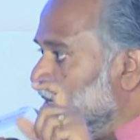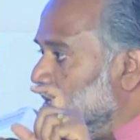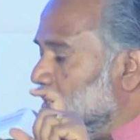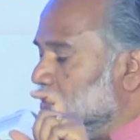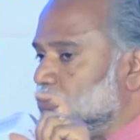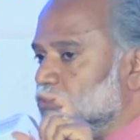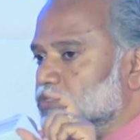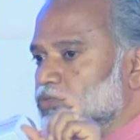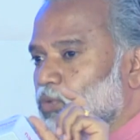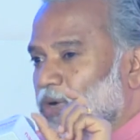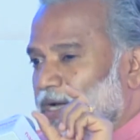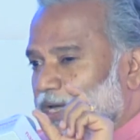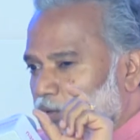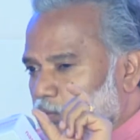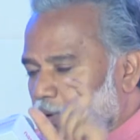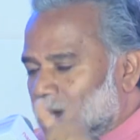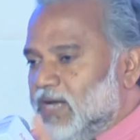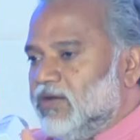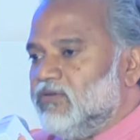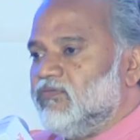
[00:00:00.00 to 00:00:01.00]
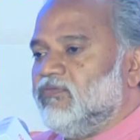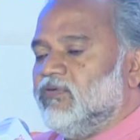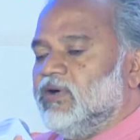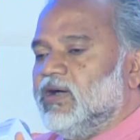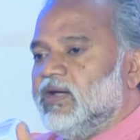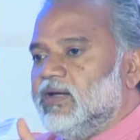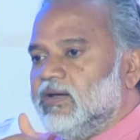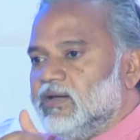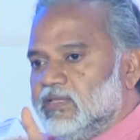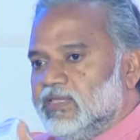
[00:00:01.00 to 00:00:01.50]
So there's only one
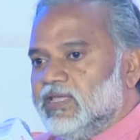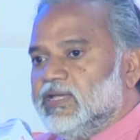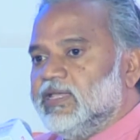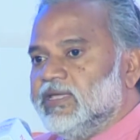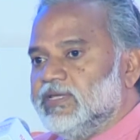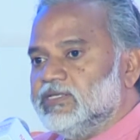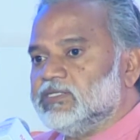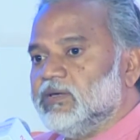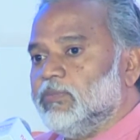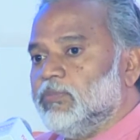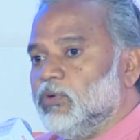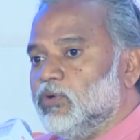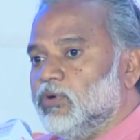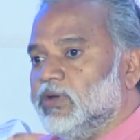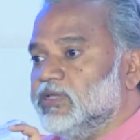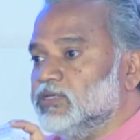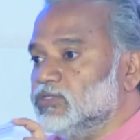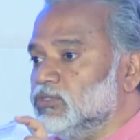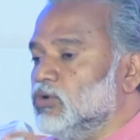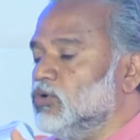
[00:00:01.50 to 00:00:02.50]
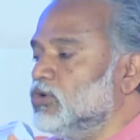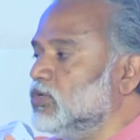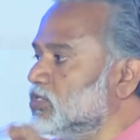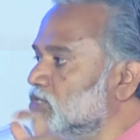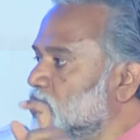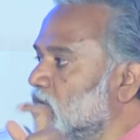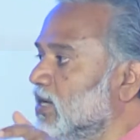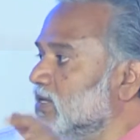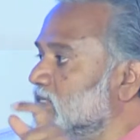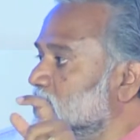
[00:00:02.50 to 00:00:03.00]
fund that he's supporting is going to
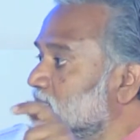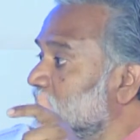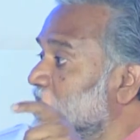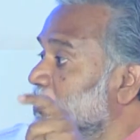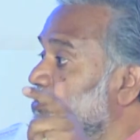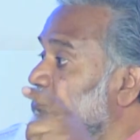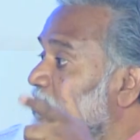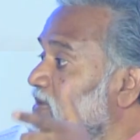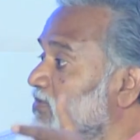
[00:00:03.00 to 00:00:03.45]
start a Series B